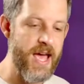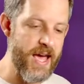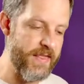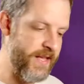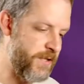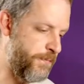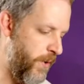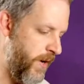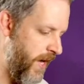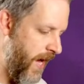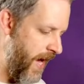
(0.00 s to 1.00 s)
And this
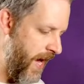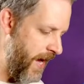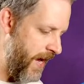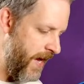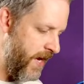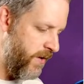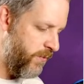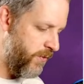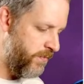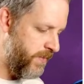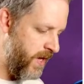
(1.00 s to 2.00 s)
point A
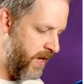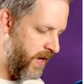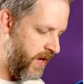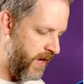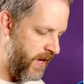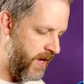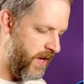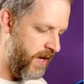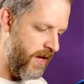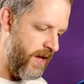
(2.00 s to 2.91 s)
would be